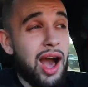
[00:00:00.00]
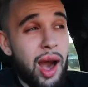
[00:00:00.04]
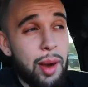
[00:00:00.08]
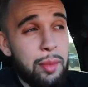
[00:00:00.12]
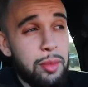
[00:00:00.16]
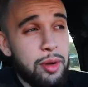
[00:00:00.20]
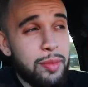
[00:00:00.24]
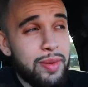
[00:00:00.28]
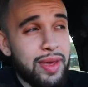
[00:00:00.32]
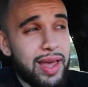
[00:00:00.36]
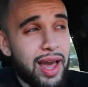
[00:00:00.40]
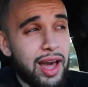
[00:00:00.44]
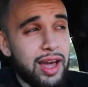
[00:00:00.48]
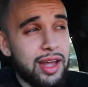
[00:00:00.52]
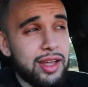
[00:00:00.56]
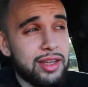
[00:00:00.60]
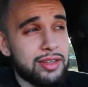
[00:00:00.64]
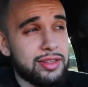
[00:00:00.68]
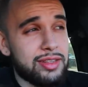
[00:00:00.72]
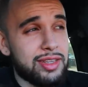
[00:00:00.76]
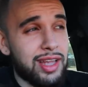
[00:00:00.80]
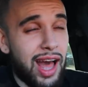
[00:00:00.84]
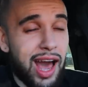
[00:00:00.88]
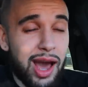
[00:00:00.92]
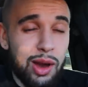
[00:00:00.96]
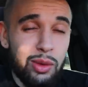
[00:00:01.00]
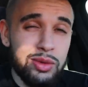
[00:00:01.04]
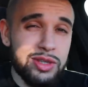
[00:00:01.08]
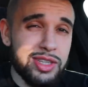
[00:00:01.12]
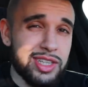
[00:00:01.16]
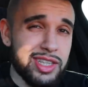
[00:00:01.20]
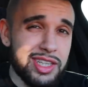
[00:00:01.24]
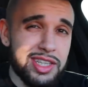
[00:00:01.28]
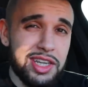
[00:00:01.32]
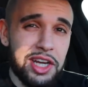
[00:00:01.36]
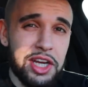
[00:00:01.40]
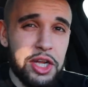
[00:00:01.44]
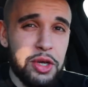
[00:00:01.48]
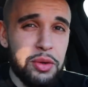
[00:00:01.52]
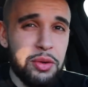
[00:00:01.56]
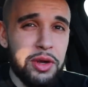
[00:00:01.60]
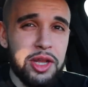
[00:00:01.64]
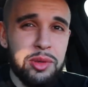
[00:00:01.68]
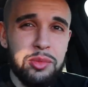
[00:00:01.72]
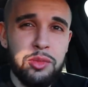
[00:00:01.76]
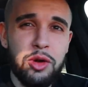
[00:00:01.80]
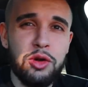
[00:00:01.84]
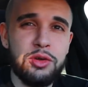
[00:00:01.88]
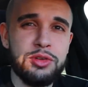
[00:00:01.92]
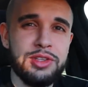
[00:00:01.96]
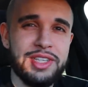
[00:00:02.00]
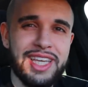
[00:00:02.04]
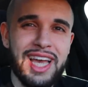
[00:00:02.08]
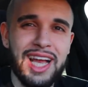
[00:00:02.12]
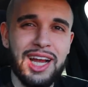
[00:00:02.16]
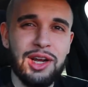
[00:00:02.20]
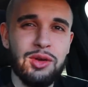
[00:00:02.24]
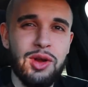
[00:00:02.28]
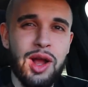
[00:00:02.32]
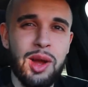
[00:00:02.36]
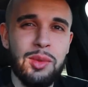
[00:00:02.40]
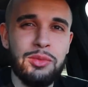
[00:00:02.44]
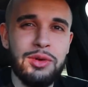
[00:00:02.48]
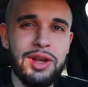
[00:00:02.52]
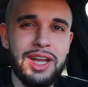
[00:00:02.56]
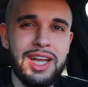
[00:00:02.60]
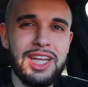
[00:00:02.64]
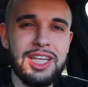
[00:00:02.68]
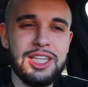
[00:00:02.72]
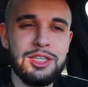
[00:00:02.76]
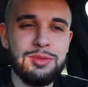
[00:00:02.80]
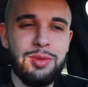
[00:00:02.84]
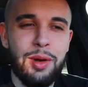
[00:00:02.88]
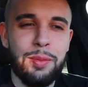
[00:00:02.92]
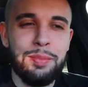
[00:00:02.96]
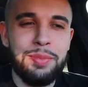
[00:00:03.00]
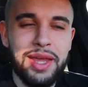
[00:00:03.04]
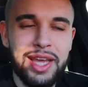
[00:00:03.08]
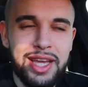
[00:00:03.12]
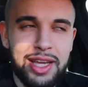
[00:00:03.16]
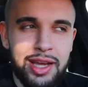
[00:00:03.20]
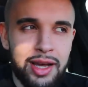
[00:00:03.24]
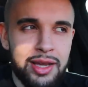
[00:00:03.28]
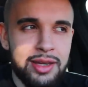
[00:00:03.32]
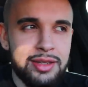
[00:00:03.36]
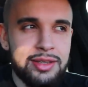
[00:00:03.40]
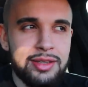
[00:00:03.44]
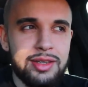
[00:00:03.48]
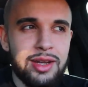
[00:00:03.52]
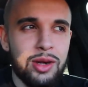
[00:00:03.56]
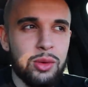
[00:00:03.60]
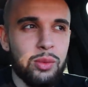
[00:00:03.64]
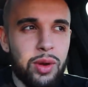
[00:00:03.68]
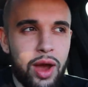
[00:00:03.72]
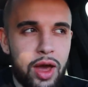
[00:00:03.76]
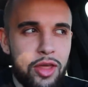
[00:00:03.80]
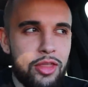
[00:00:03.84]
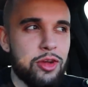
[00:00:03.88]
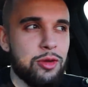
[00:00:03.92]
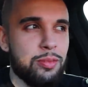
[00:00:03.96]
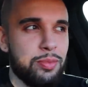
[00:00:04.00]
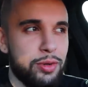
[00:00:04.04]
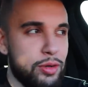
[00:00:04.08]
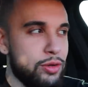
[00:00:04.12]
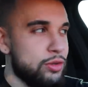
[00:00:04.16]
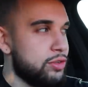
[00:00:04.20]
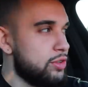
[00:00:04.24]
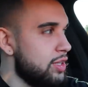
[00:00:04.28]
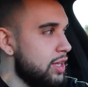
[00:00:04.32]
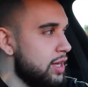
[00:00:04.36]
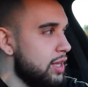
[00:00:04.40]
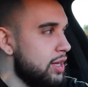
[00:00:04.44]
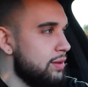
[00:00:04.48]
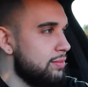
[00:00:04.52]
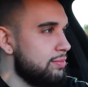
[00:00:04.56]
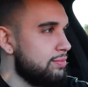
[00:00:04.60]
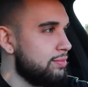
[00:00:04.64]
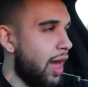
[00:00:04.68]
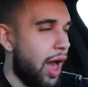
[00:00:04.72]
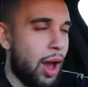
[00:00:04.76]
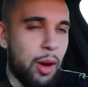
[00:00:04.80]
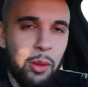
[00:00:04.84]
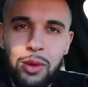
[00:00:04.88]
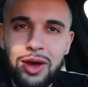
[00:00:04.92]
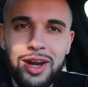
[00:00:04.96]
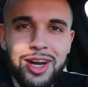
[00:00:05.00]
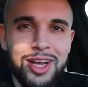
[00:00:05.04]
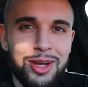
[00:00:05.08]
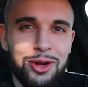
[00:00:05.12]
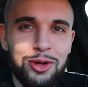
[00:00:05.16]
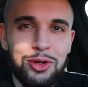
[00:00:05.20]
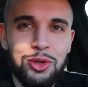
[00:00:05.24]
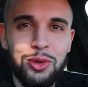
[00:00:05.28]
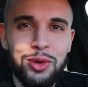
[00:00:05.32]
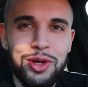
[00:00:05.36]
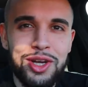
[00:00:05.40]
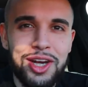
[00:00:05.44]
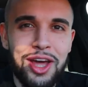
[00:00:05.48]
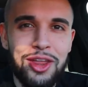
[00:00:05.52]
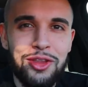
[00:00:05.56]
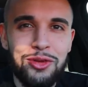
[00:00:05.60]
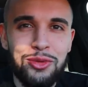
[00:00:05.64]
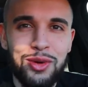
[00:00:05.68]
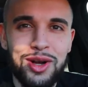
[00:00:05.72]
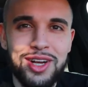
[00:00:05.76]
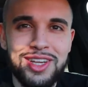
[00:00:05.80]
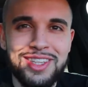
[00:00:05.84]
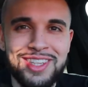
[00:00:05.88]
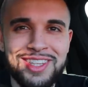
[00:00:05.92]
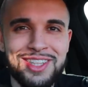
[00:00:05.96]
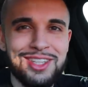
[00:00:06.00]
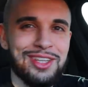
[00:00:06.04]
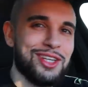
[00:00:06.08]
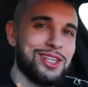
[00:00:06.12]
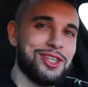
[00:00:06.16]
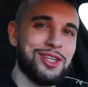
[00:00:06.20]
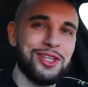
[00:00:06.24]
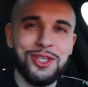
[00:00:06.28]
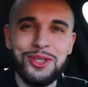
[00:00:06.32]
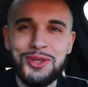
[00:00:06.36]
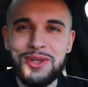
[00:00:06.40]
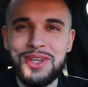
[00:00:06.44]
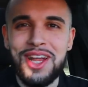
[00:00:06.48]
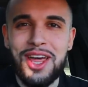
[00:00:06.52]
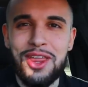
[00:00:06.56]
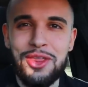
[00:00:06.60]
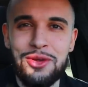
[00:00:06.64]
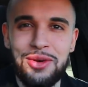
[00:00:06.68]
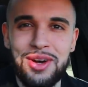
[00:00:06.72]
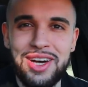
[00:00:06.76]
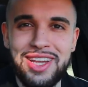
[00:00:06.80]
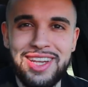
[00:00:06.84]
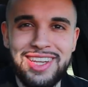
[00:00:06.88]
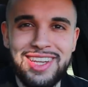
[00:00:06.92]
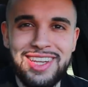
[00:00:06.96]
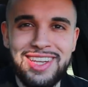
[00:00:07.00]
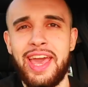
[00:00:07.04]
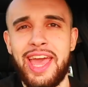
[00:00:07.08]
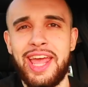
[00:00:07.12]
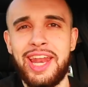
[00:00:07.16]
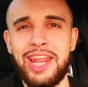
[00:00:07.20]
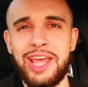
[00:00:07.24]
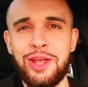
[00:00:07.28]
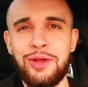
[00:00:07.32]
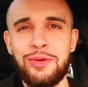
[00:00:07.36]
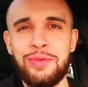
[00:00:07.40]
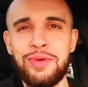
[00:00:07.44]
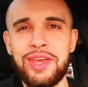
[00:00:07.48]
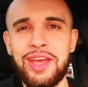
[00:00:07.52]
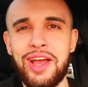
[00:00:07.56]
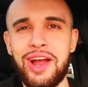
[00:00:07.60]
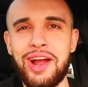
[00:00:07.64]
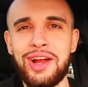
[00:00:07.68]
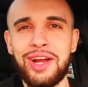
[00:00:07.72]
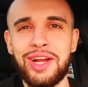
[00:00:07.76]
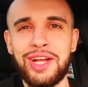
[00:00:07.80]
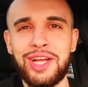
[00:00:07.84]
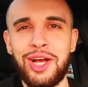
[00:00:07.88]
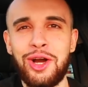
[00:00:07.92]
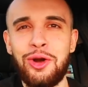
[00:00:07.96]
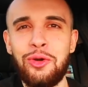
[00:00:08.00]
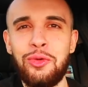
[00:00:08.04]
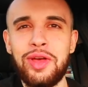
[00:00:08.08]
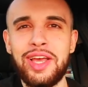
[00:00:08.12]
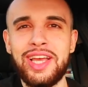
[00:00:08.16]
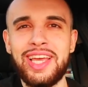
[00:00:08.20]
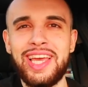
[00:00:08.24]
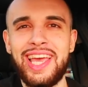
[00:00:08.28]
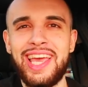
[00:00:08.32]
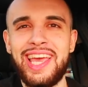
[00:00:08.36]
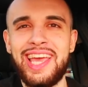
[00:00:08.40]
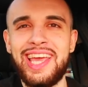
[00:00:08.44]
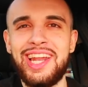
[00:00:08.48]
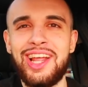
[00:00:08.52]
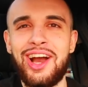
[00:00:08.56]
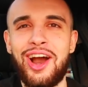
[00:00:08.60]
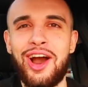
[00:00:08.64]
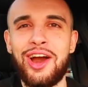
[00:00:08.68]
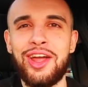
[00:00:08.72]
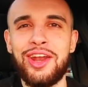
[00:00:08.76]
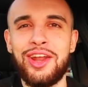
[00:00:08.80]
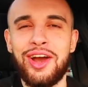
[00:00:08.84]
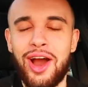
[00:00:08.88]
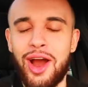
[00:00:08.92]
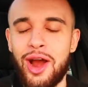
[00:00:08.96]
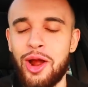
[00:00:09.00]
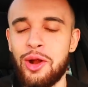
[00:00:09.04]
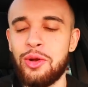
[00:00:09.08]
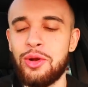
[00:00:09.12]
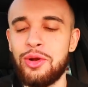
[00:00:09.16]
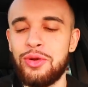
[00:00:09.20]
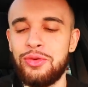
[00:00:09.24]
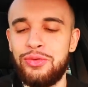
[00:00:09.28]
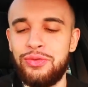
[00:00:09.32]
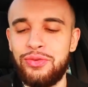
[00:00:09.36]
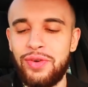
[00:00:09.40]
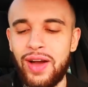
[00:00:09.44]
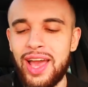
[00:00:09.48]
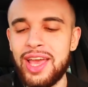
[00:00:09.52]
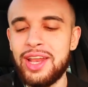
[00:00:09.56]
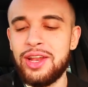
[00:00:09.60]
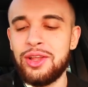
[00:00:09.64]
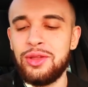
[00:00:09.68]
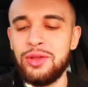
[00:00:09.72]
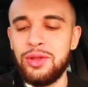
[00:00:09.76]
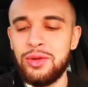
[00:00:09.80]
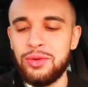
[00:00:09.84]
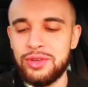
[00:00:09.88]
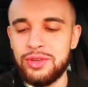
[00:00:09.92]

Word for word: I'm gonna be honest, I wasn't gonna do any more Zekrom raids, but because they're weather boosted, I wanna go do another one. So let's go do another one. And here we are going in on our final